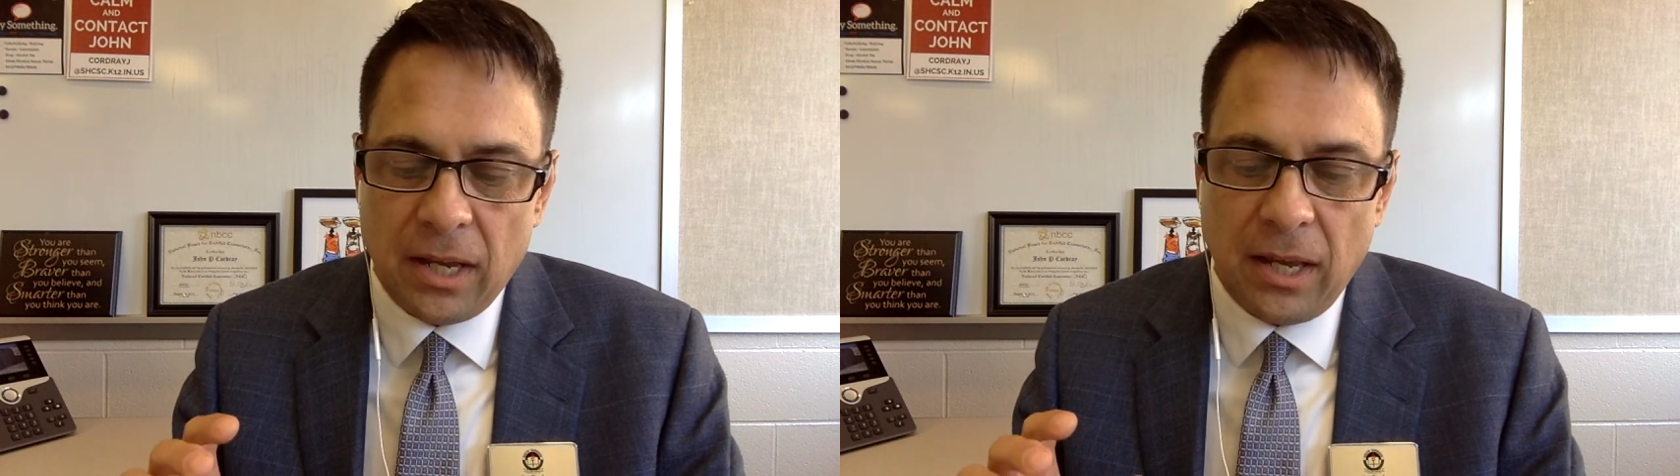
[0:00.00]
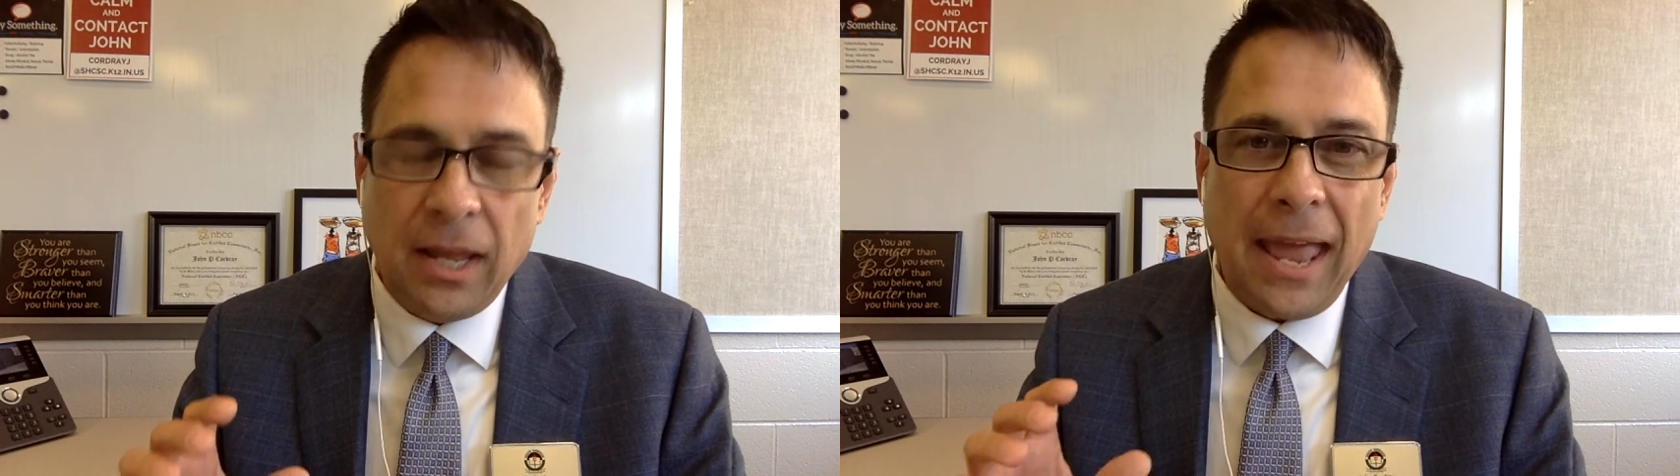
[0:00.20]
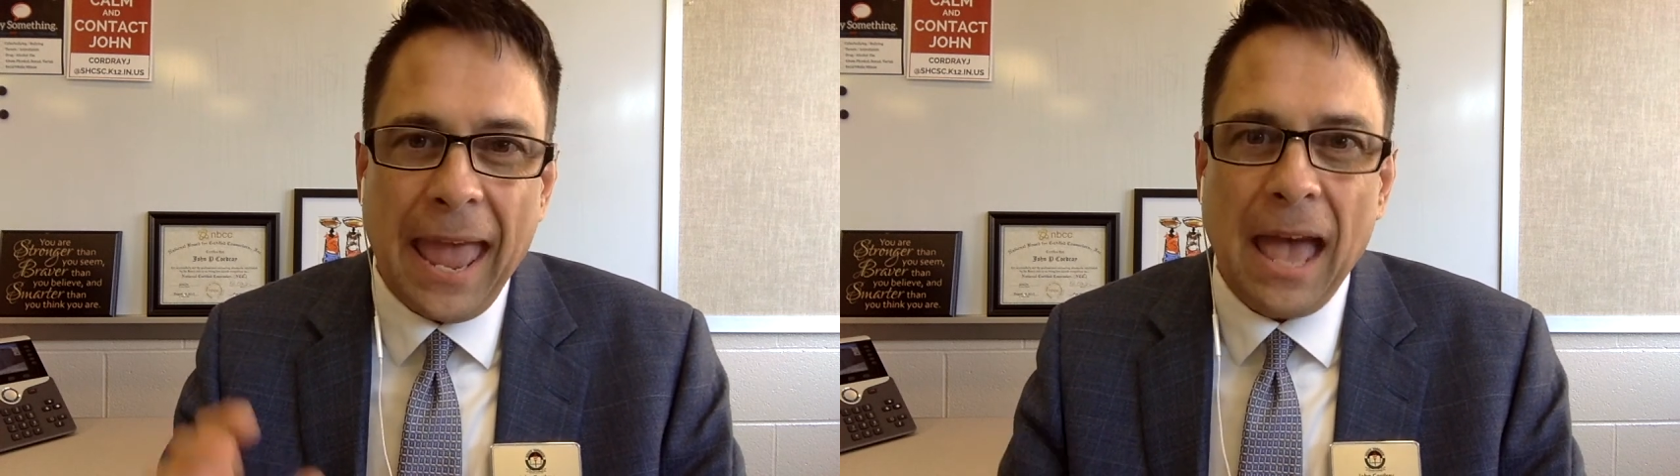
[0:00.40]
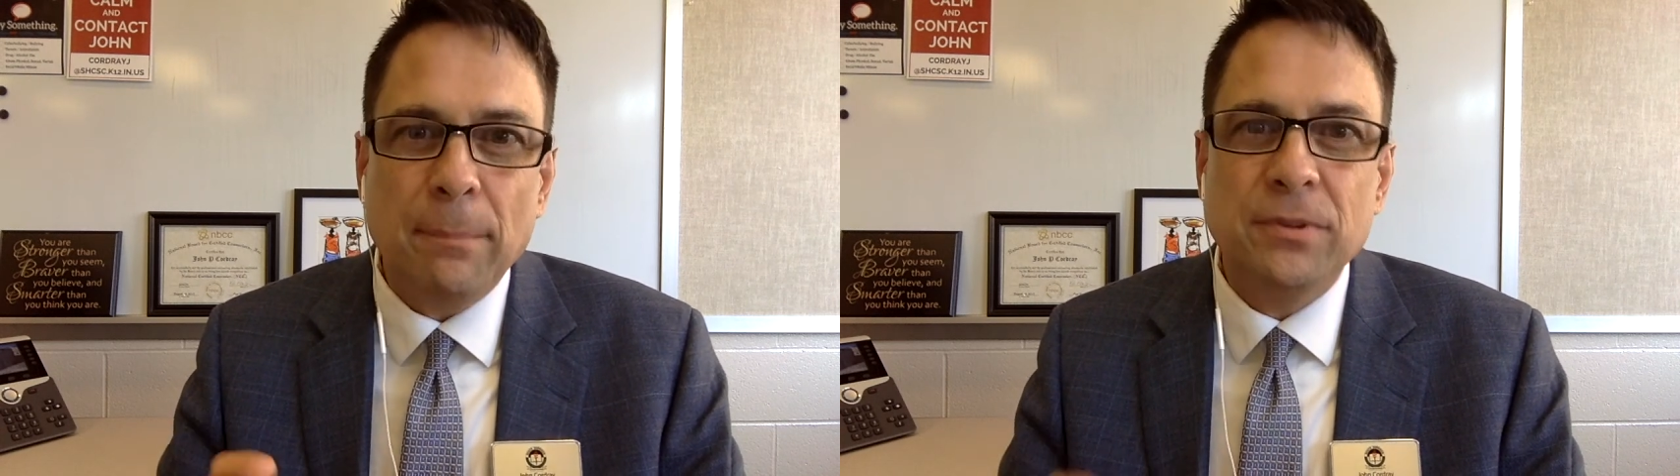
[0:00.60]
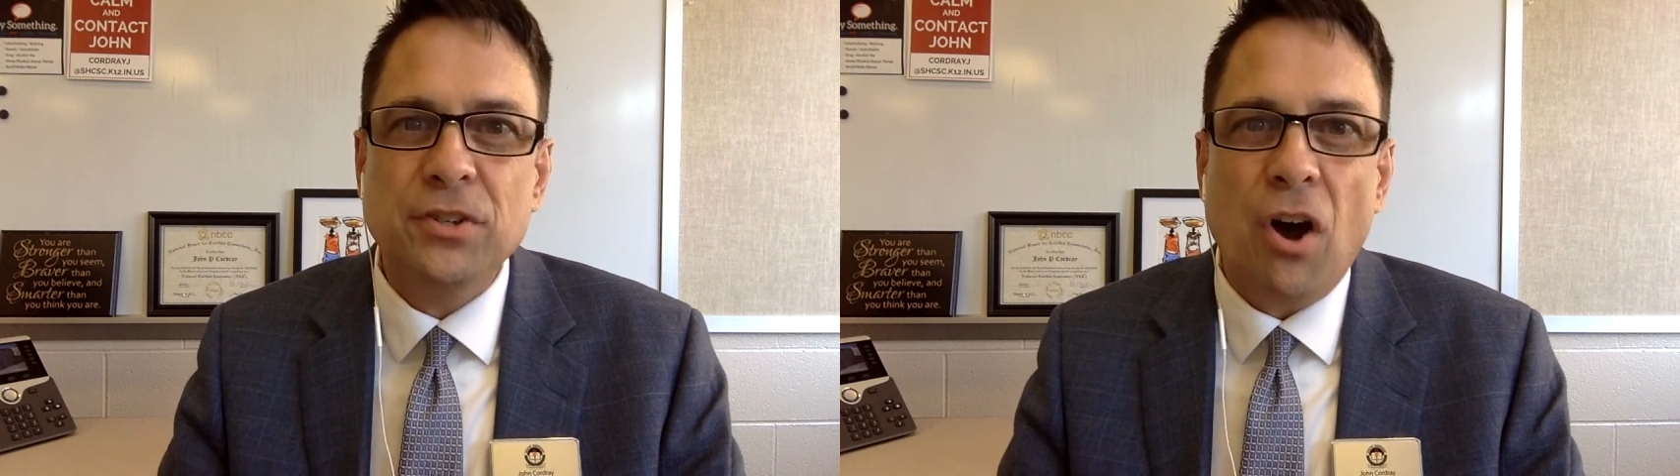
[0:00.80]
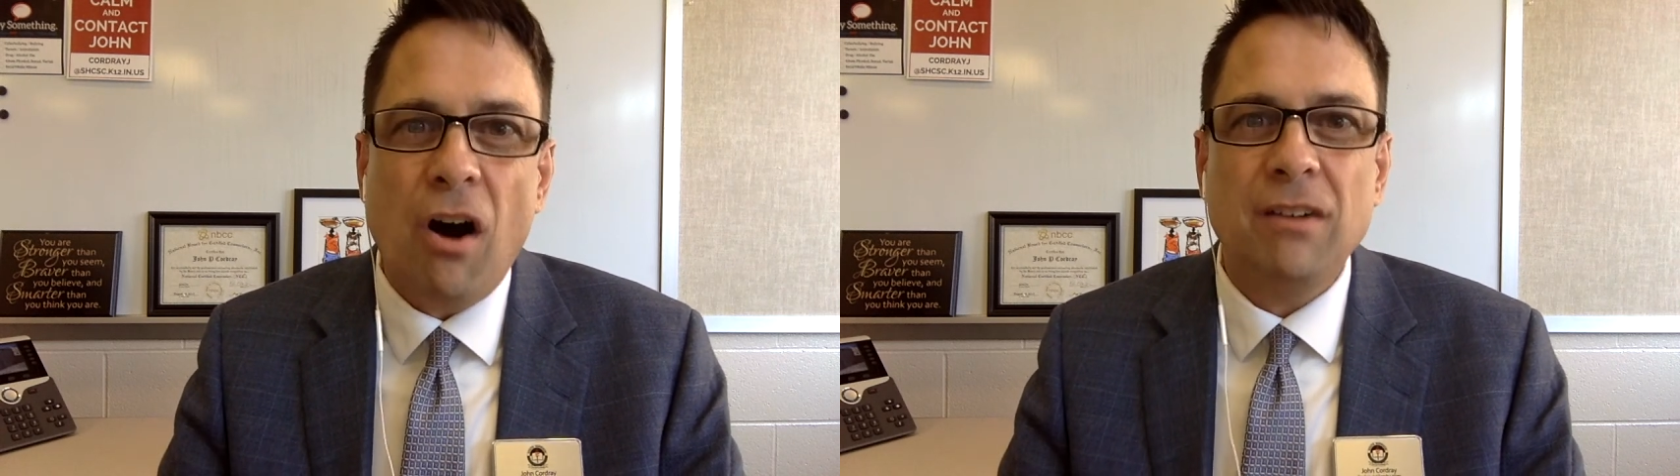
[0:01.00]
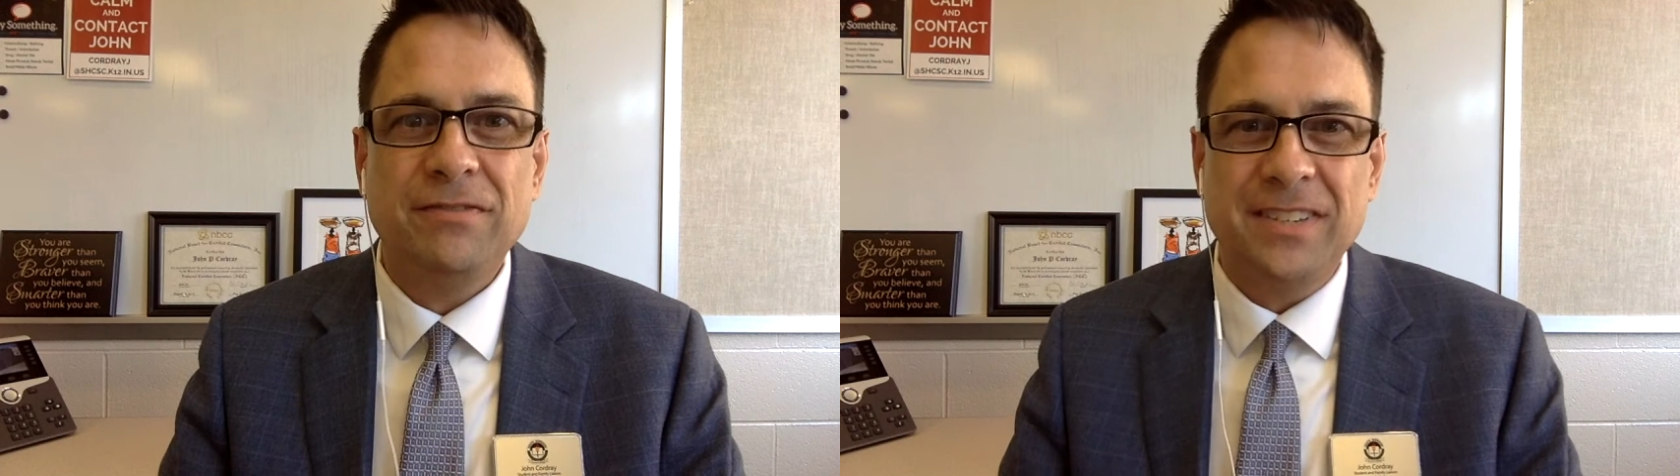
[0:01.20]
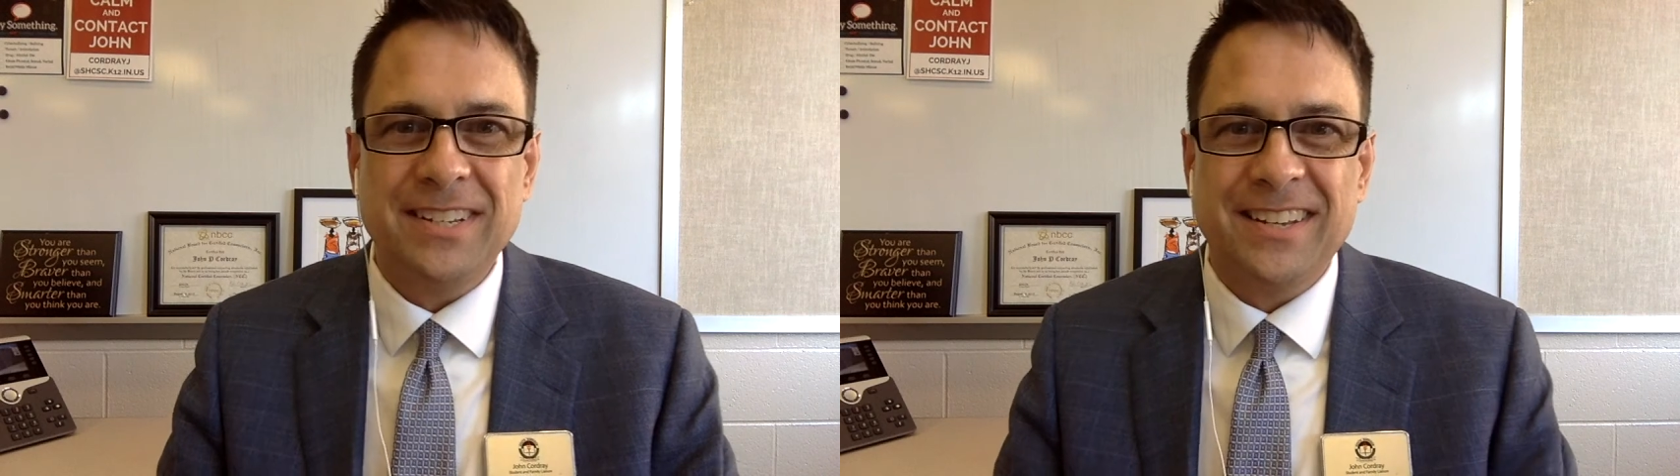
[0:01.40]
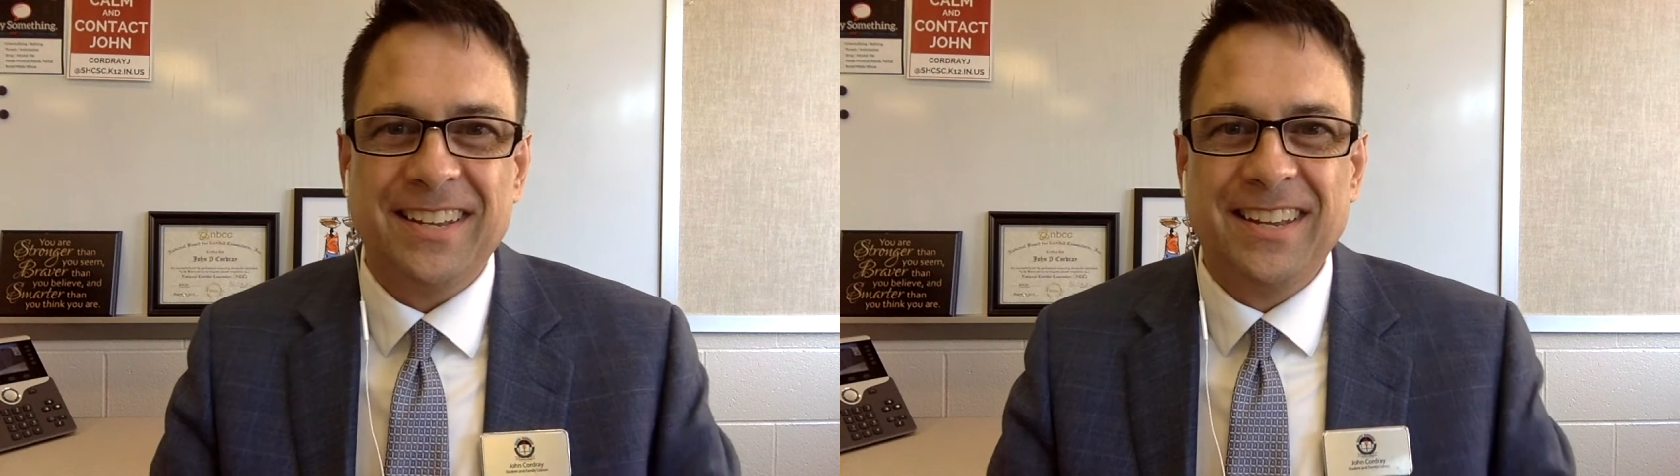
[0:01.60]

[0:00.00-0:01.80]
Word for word: it happens often.